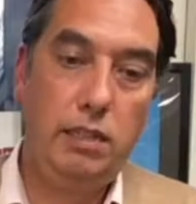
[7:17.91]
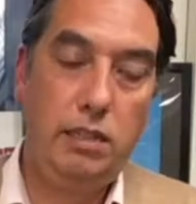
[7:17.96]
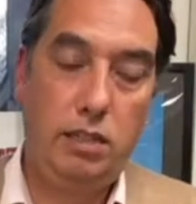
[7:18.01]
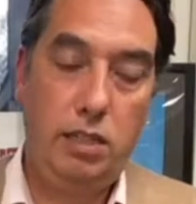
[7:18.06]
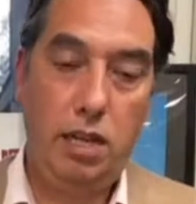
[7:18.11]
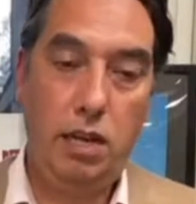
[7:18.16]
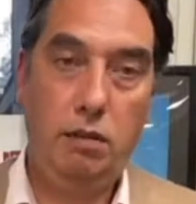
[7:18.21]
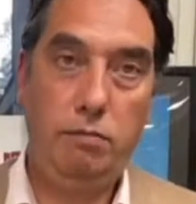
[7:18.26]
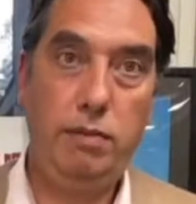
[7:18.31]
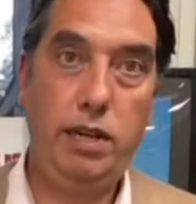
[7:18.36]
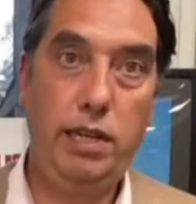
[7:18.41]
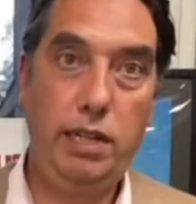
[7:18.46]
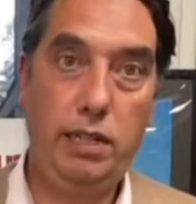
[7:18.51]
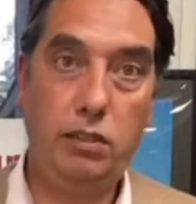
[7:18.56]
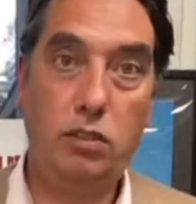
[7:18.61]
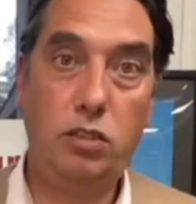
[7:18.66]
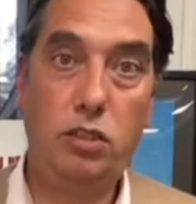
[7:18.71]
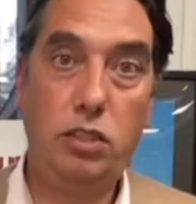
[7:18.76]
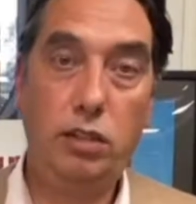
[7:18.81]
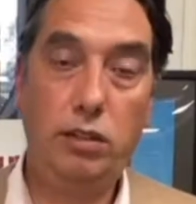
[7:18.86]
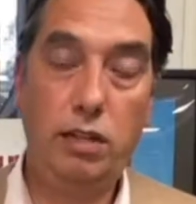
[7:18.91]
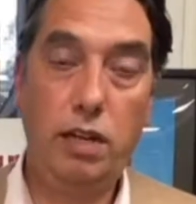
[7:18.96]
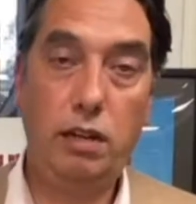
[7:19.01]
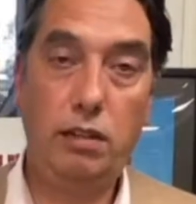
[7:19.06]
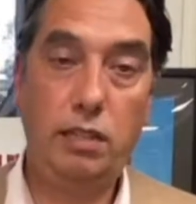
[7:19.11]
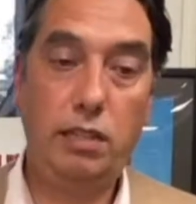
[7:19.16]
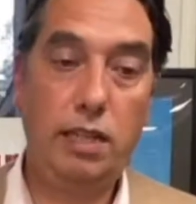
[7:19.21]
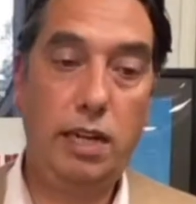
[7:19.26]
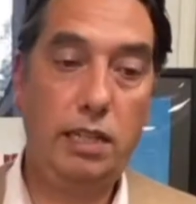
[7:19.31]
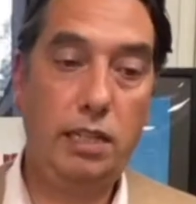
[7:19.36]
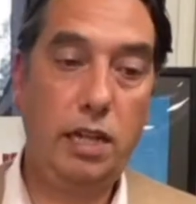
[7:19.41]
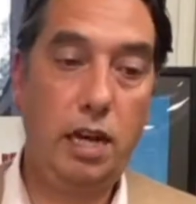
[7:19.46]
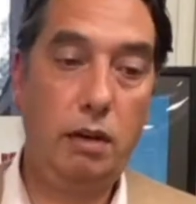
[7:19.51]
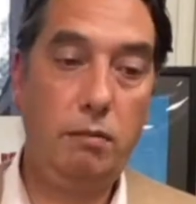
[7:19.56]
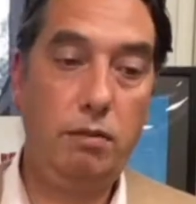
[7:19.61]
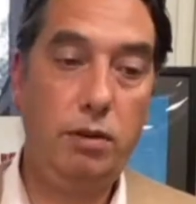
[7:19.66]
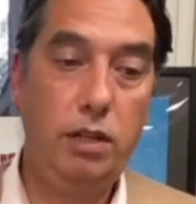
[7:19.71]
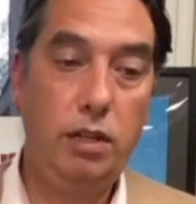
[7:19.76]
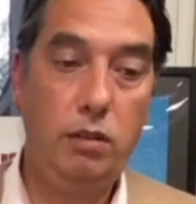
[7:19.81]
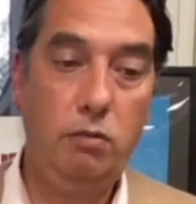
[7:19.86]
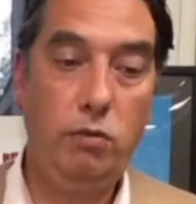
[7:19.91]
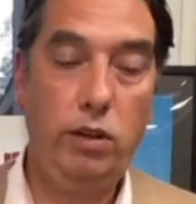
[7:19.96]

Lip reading: so meaning studio setup,